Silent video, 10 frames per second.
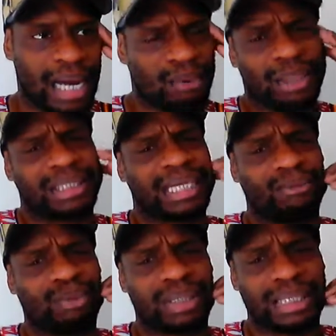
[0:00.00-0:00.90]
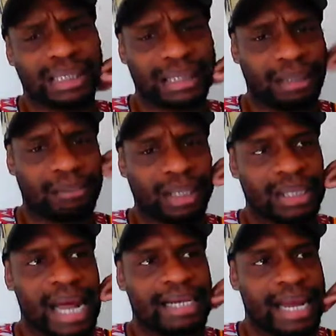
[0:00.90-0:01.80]
I don't want to say realistic,
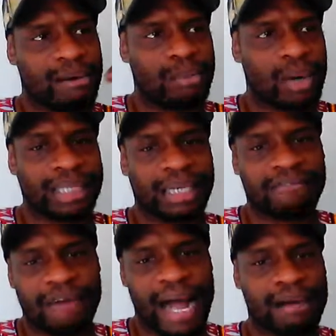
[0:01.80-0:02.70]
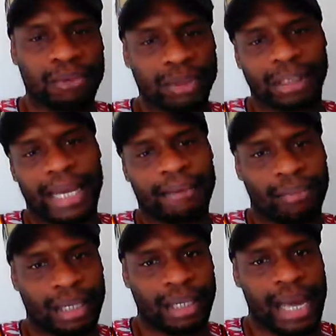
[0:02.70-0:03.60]
but they were more identifiable to like
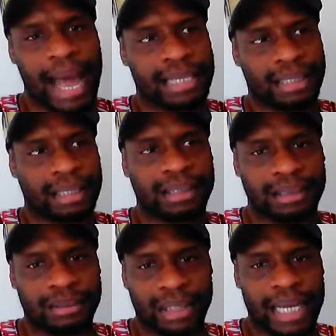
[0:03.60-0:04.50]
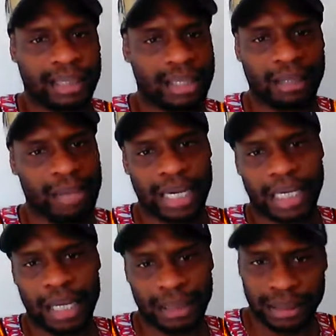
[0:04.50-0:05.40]
me as a you say as a young man
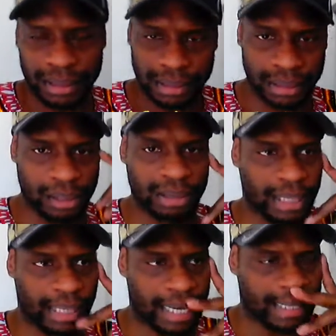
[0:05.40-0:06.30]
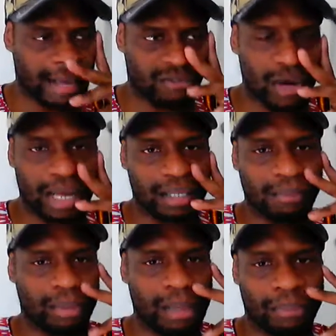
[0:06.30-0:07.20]
of color. You know what I'm saying? I think for
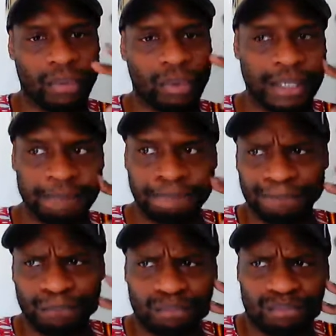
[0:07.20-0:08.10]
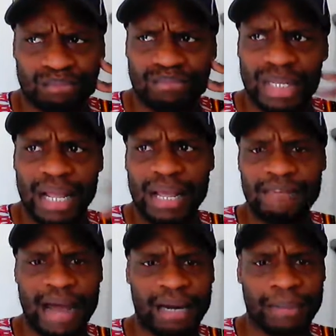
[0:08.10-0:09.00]
other people,
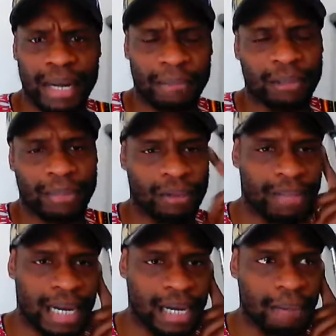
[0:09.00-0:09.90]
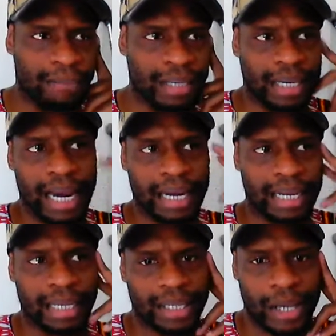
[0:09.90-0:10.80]
if I'd have been able to build my company
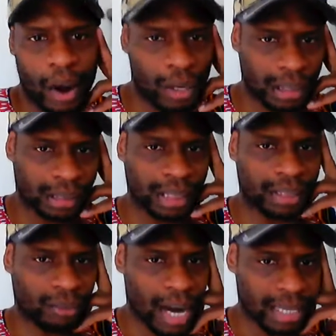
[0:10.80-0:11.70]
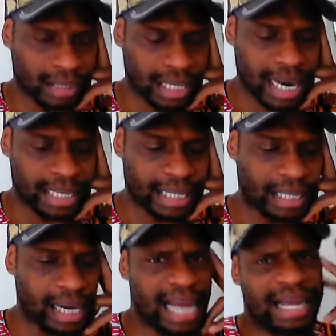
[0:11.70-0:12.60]
and get the artists and the writers that I
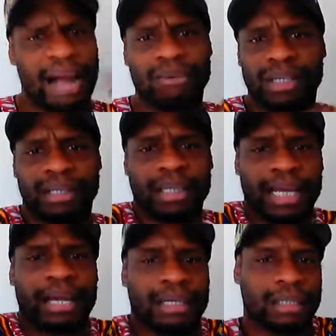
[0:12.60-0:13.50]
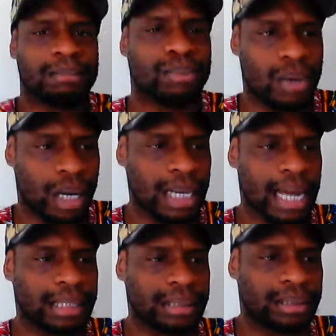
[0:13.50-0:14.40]
needed, I really think they could have brought a
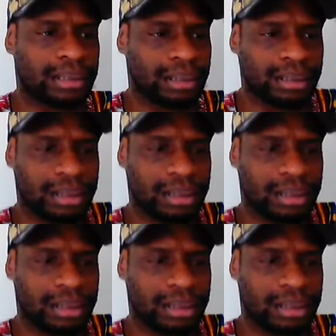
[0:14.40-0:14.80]
lot of these